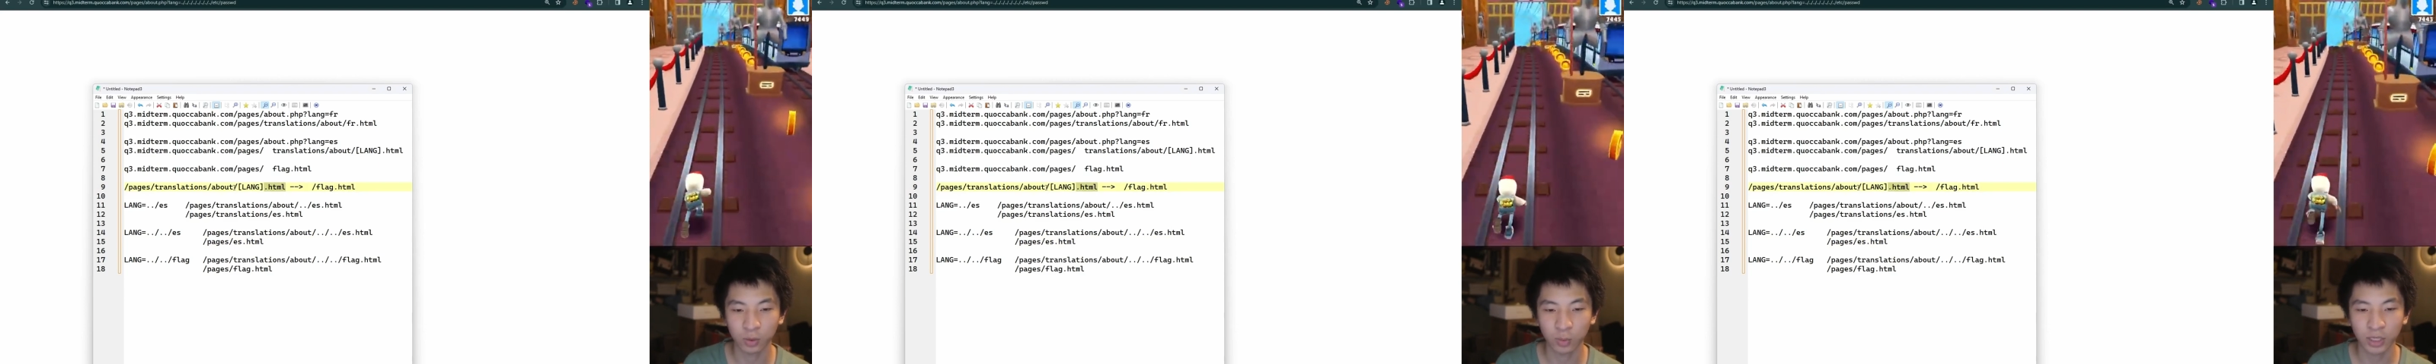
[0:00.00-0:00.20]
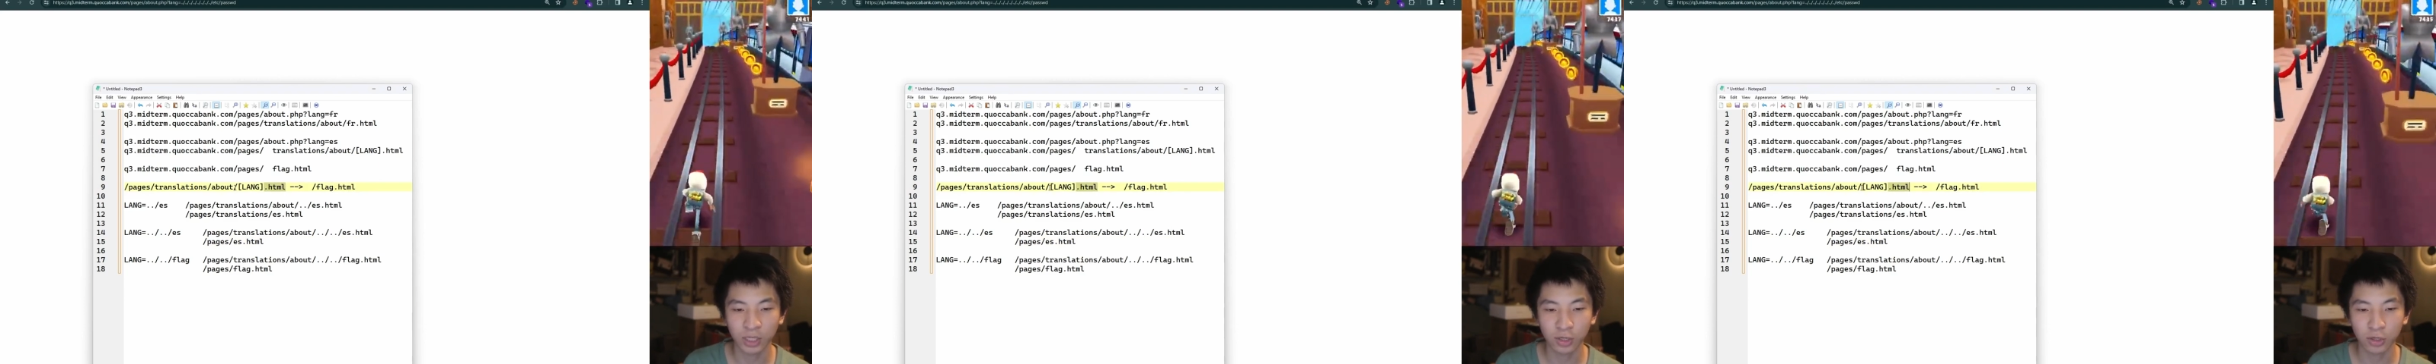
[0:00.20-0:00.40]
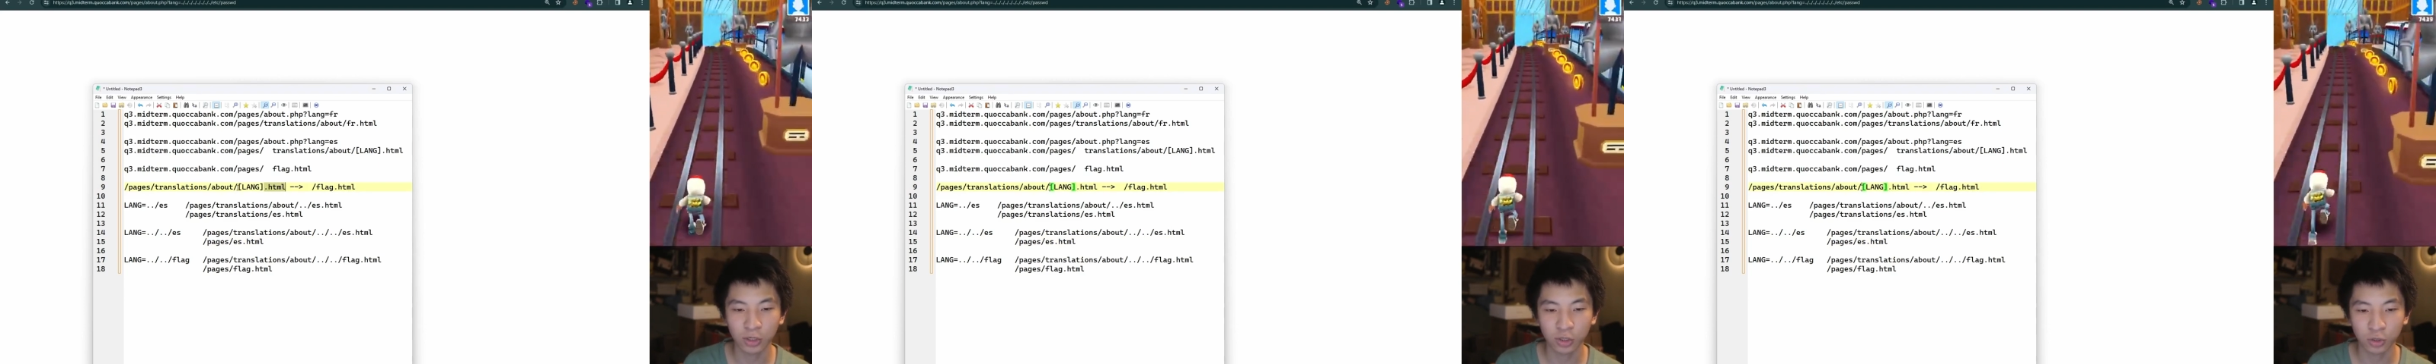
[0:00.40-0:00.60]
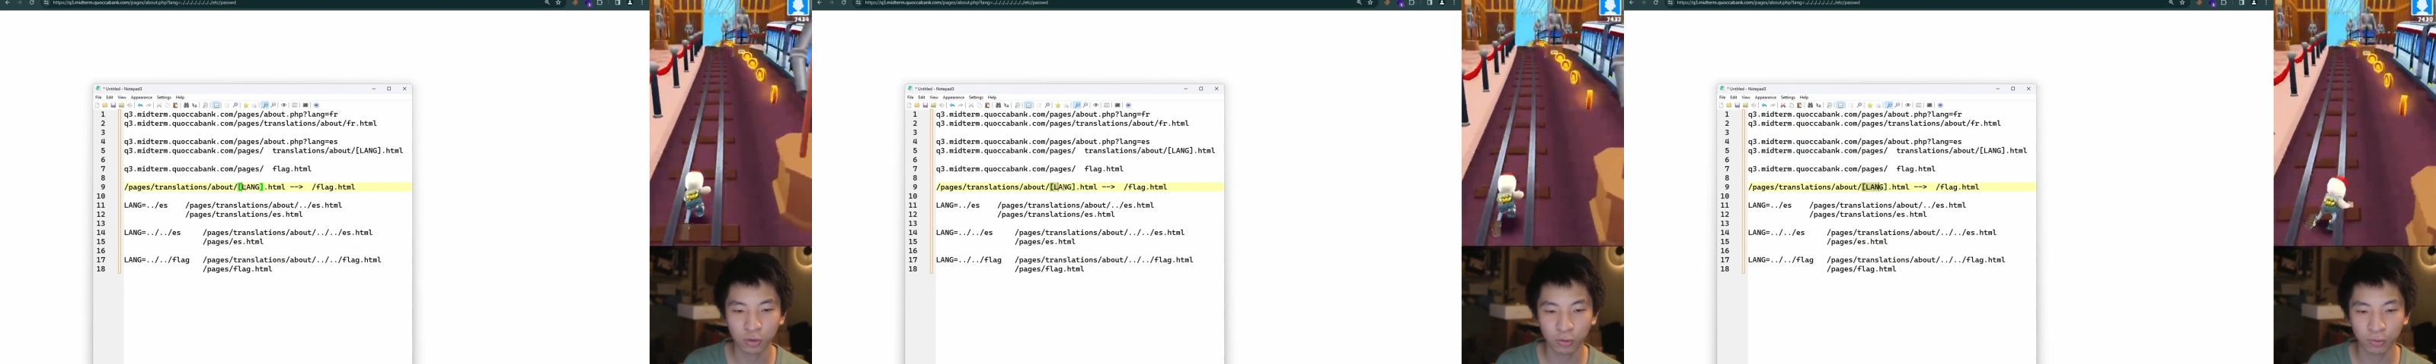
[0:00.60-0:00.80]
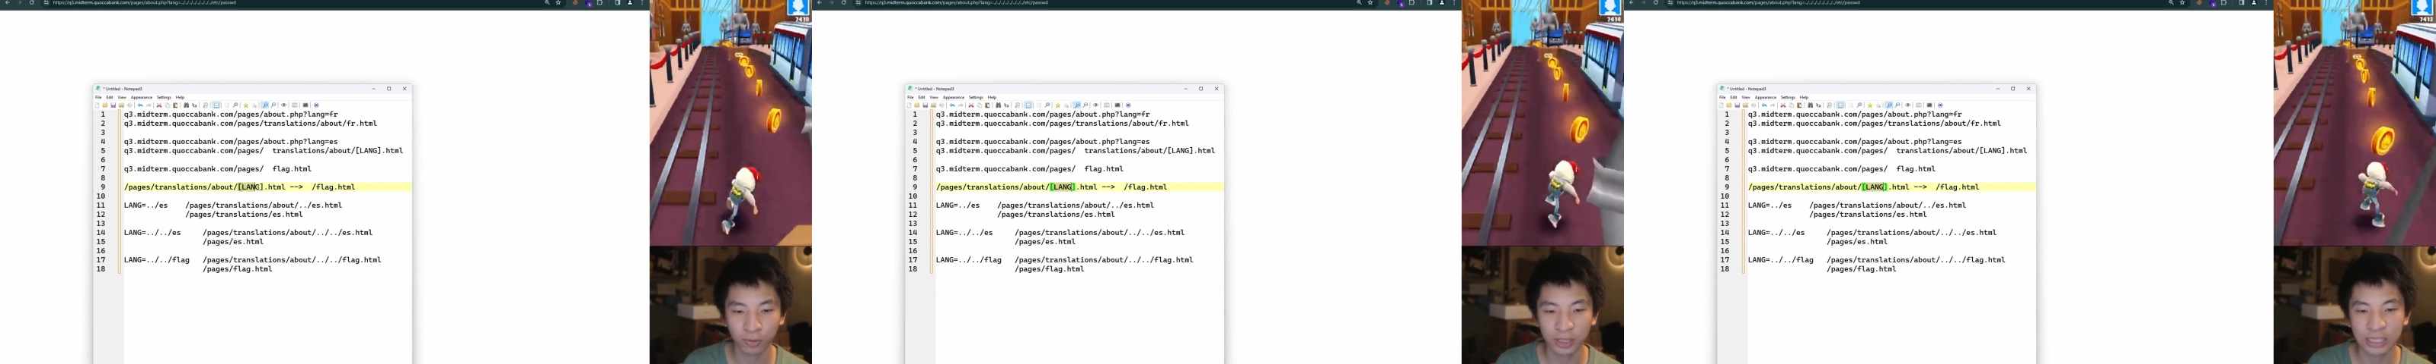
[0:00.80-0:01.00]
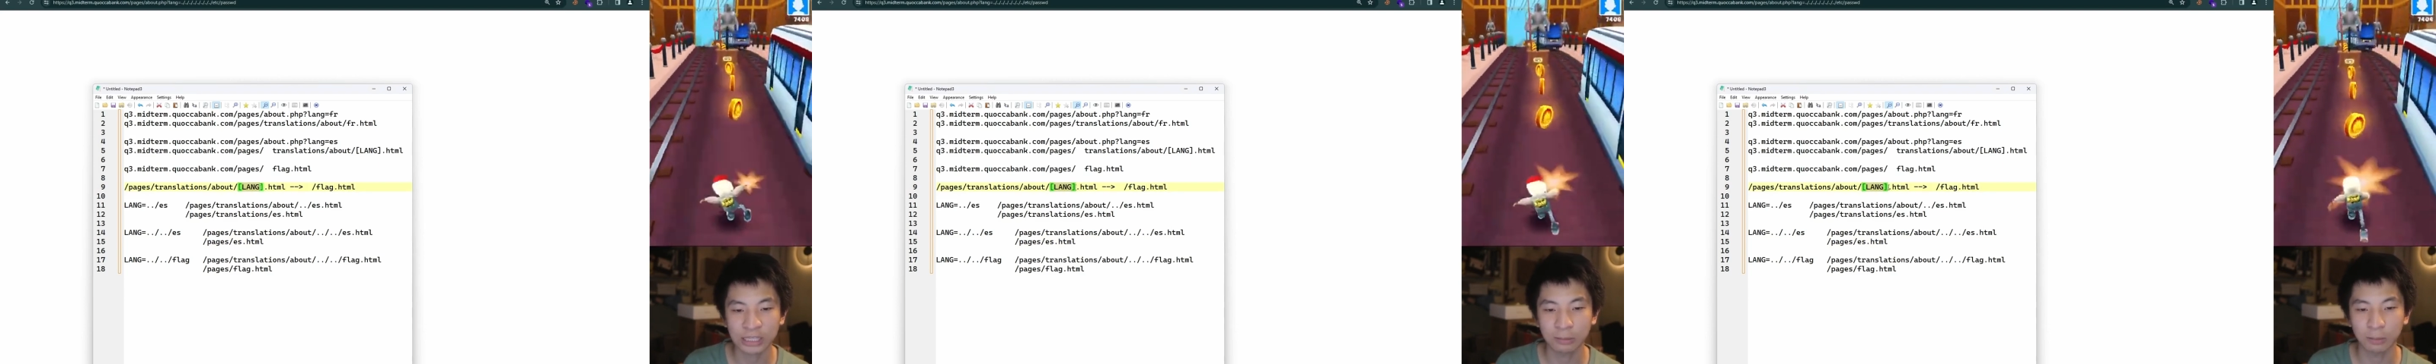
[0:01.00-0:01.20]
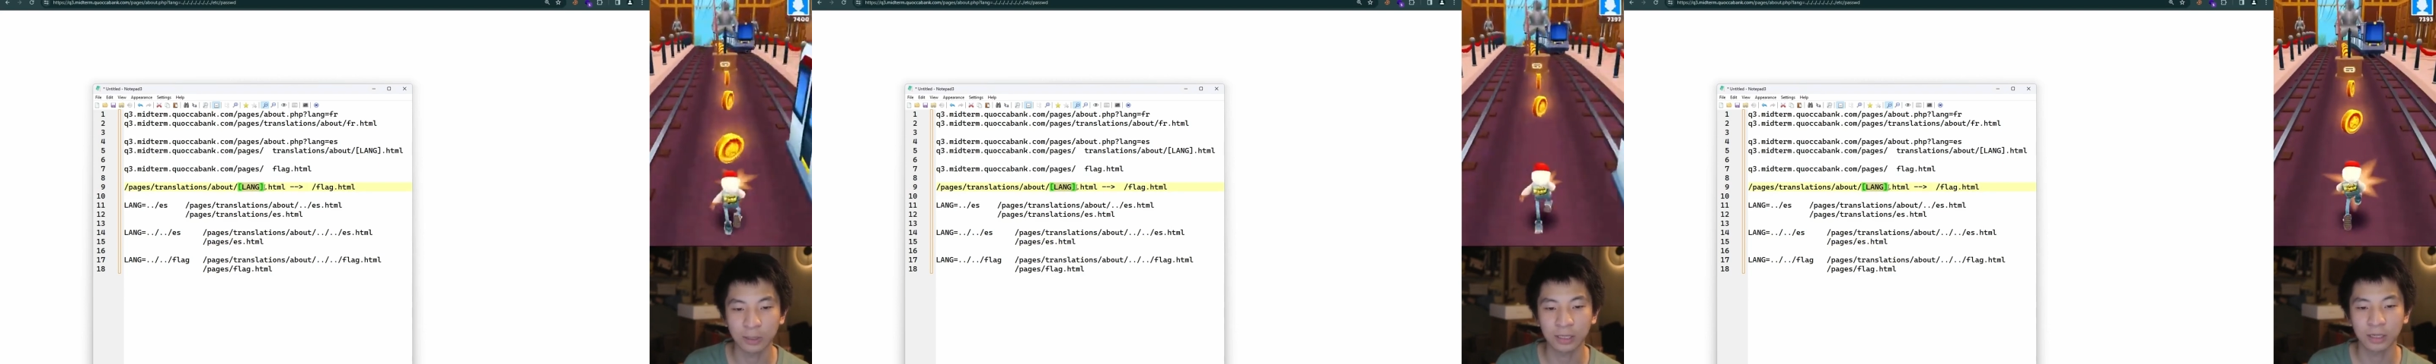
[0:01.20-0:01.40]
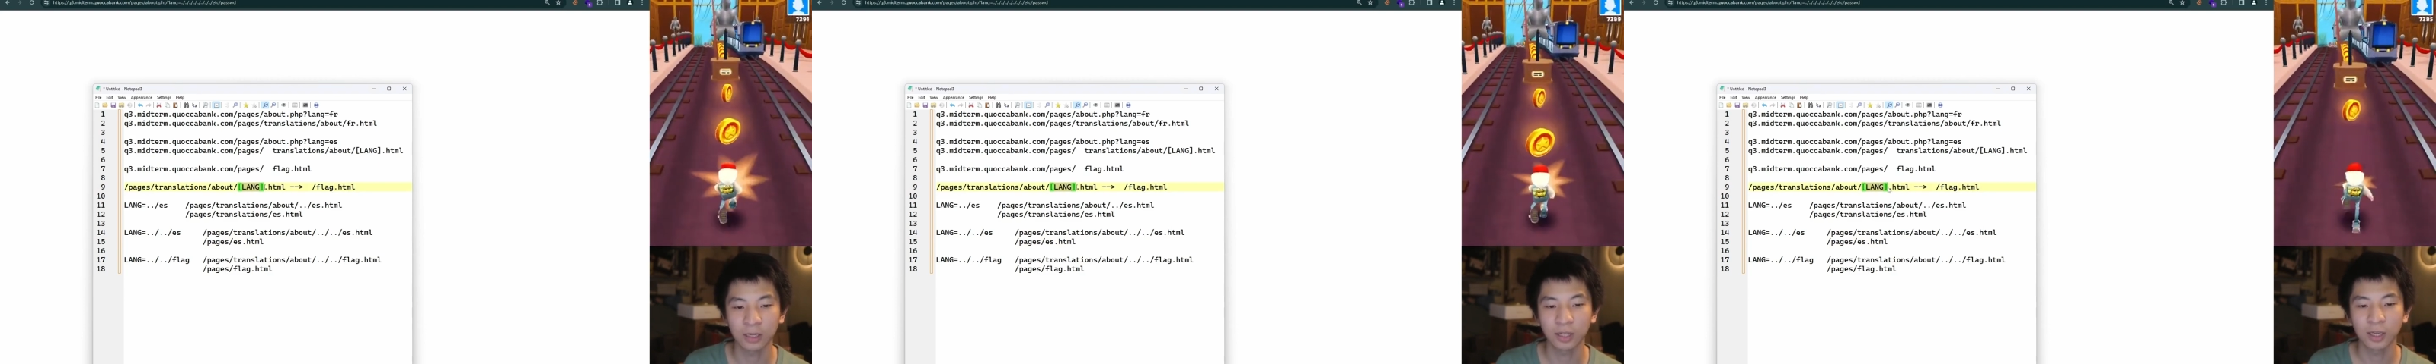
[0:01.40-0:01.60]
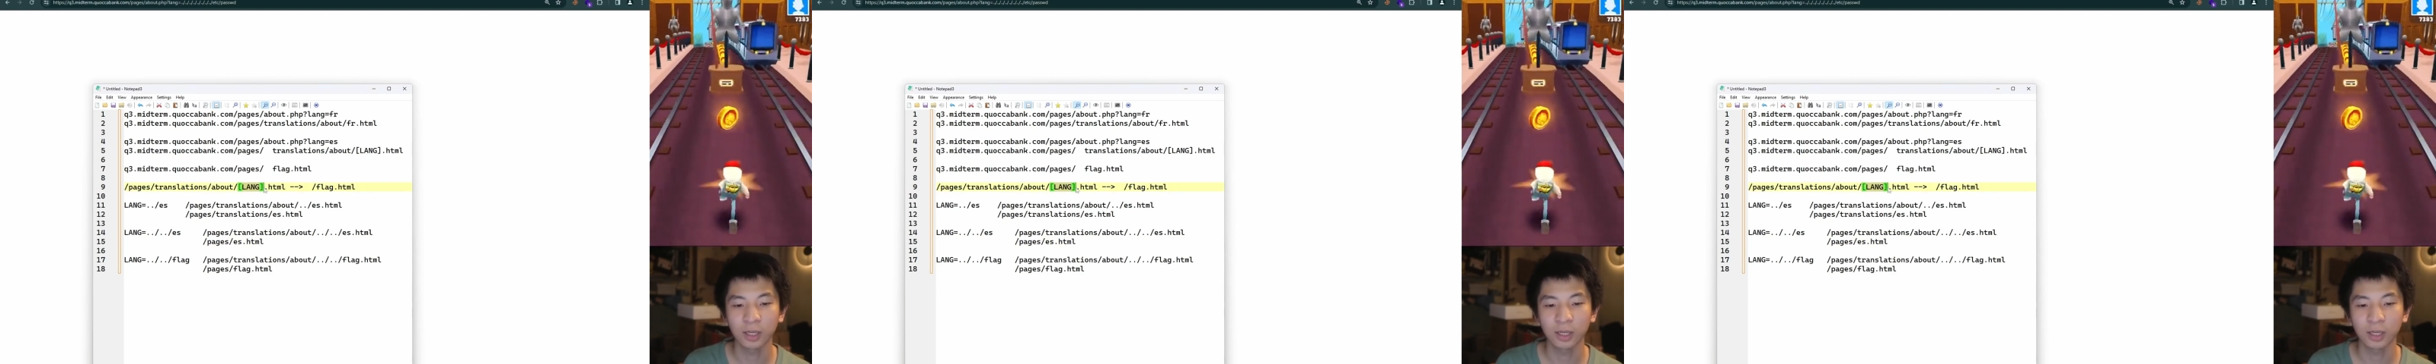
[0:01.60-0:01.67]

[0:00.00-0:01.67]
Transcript: We can only control this bit.